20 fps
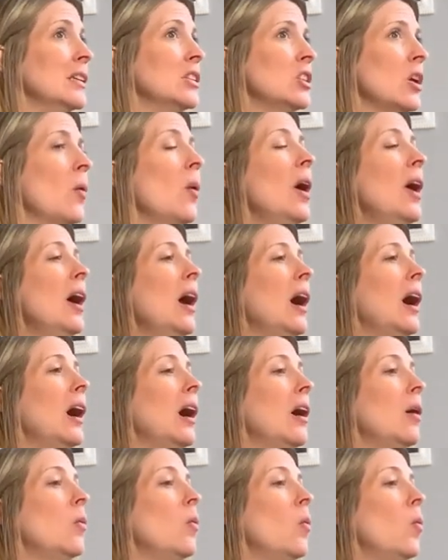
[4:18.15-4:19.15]
So
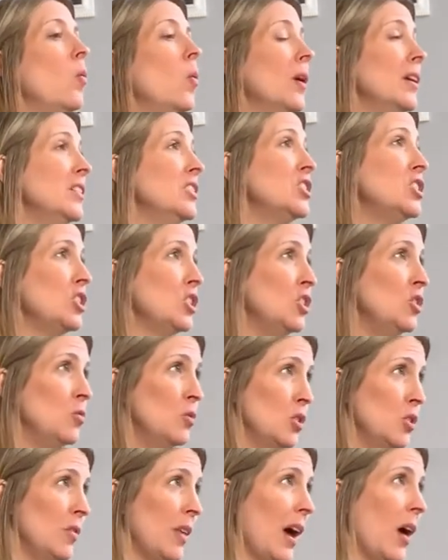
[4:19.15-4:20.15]
uh, once you
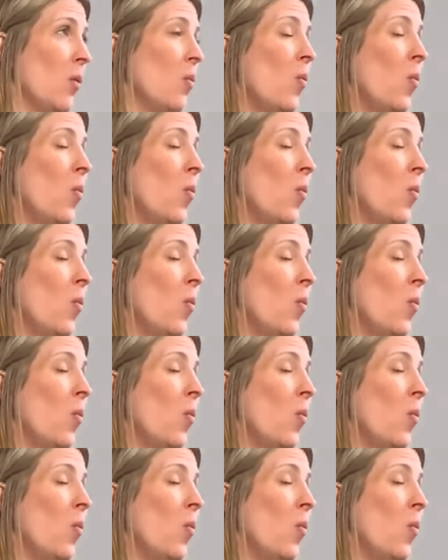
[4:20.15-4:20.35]
do that,